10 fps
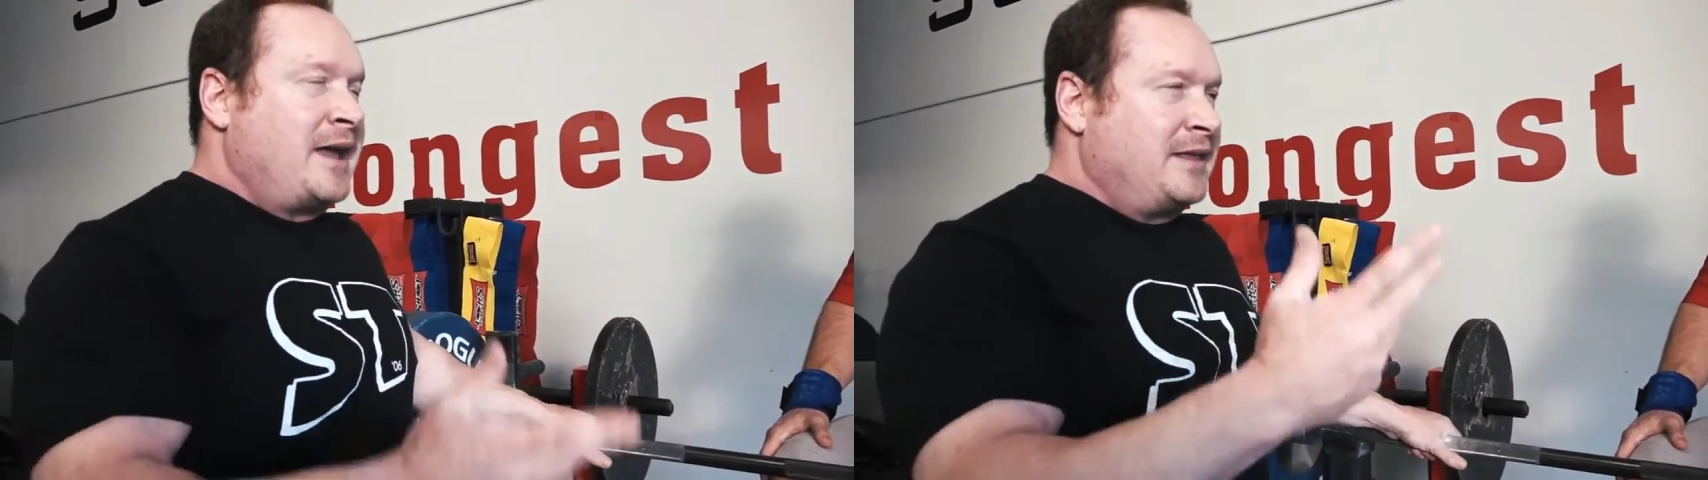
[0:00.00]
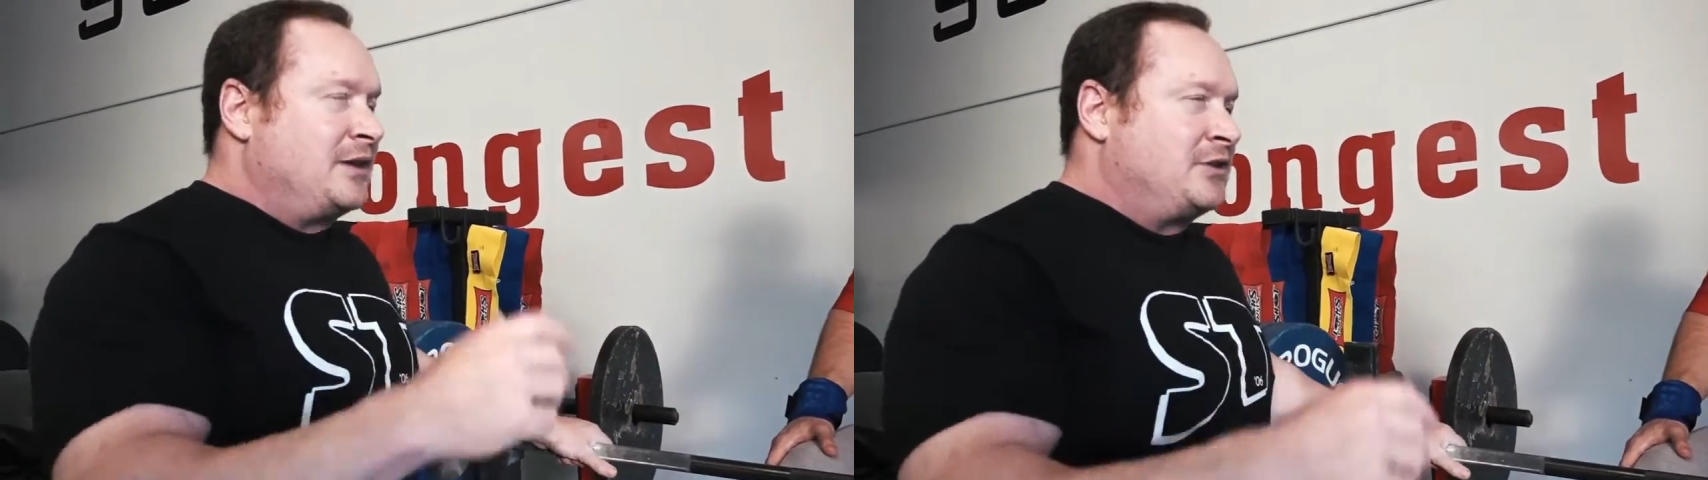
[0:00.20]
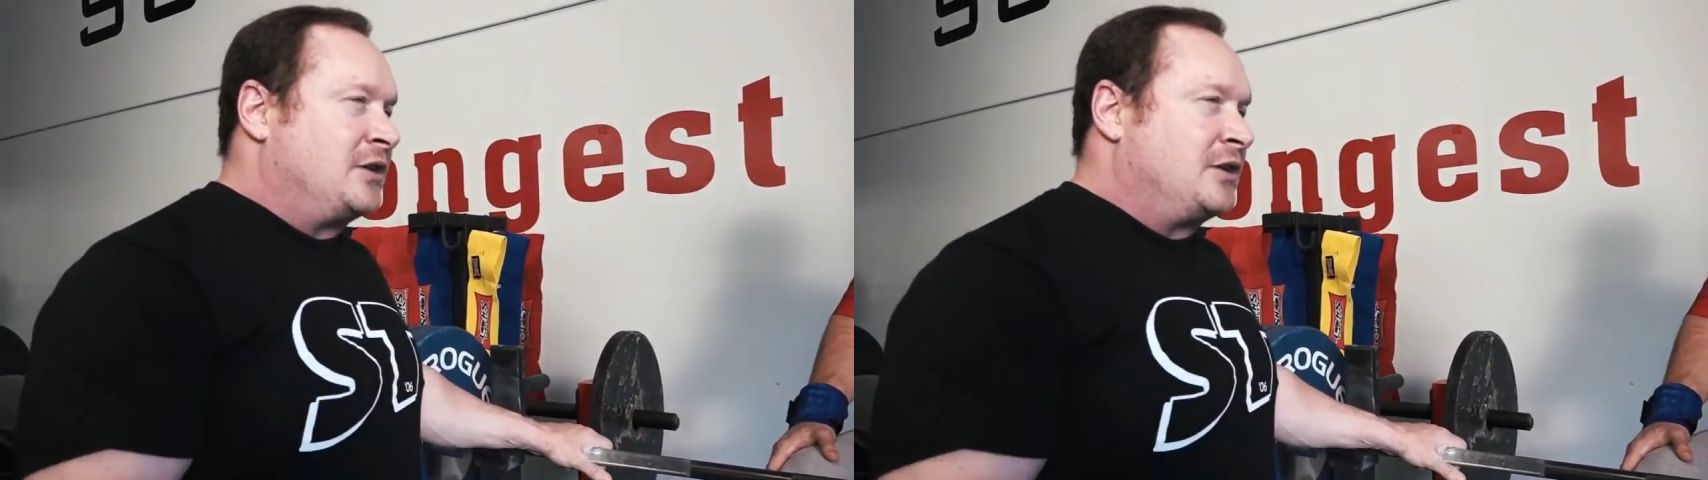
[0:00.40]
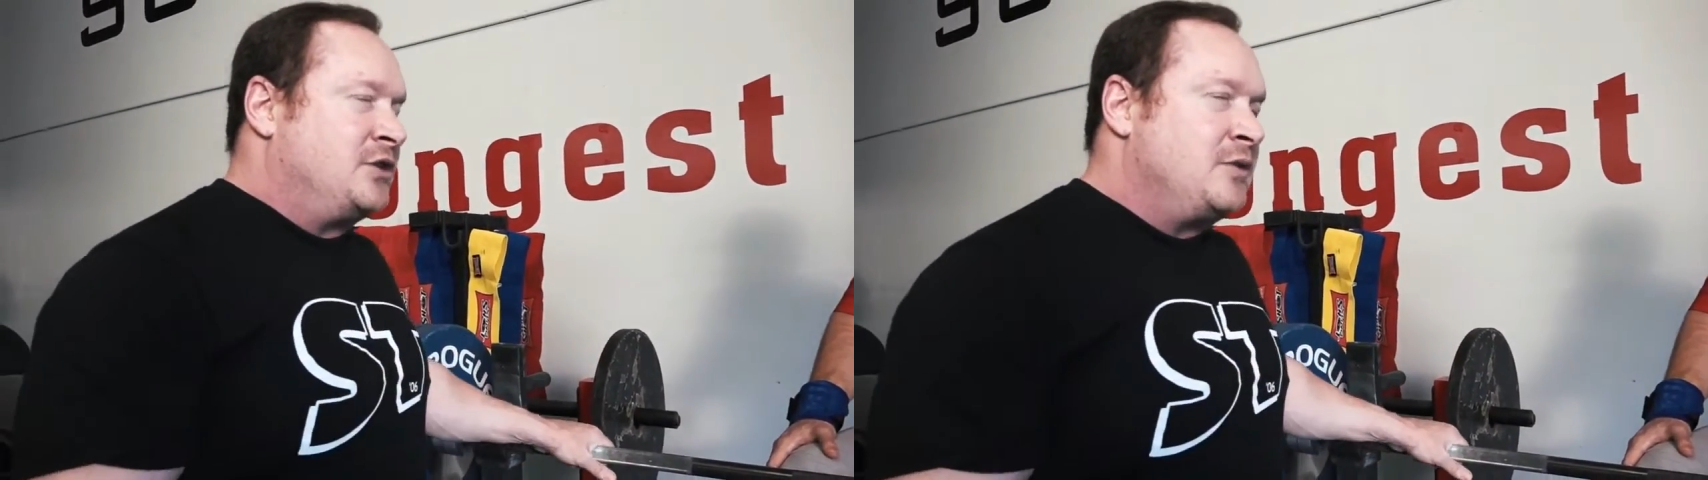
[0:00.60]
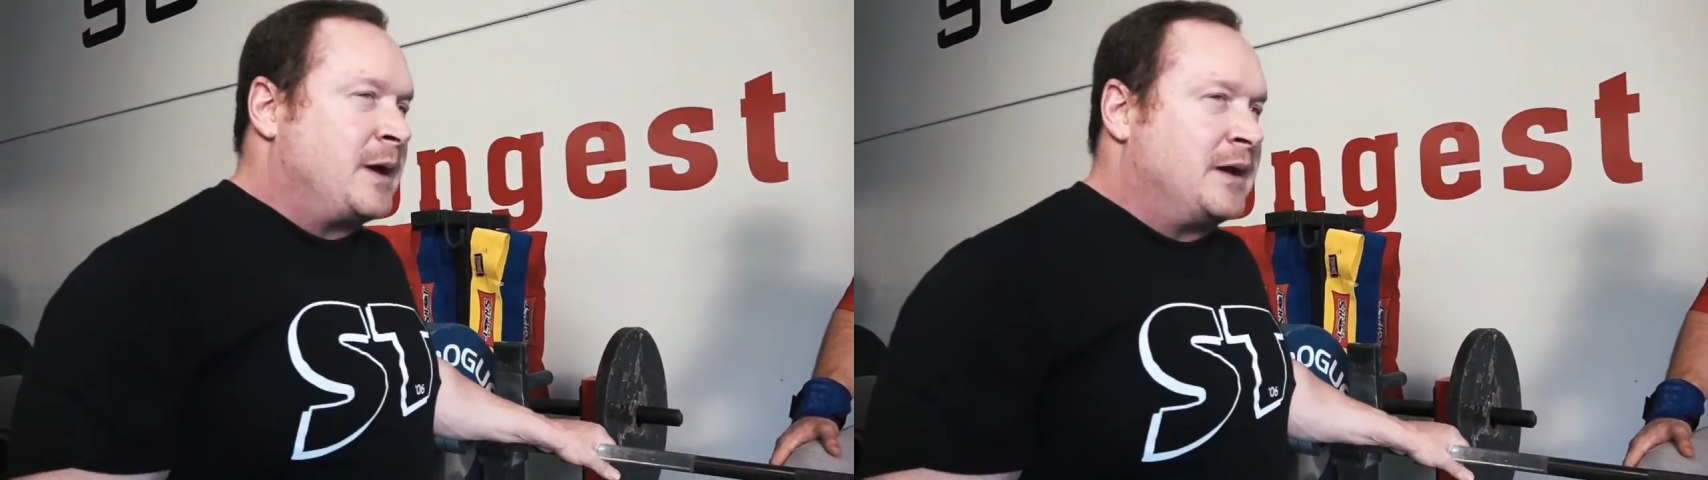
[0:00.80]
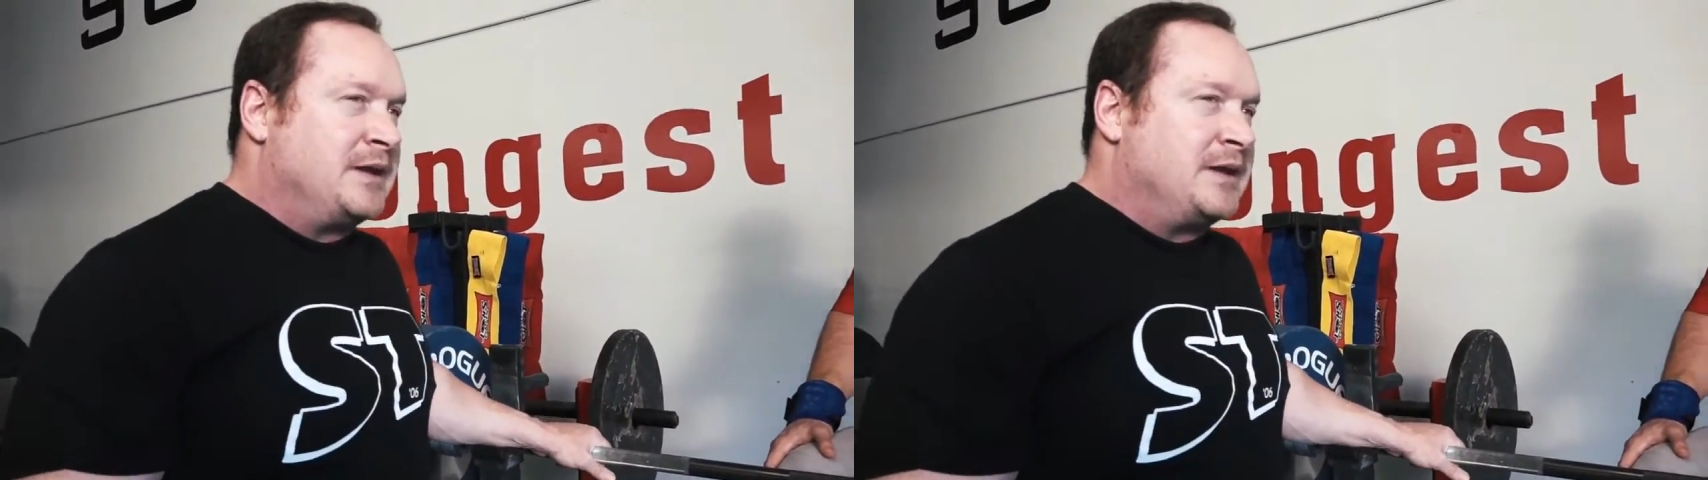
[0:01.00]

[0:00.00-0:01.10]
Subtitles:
think I talked to you about it,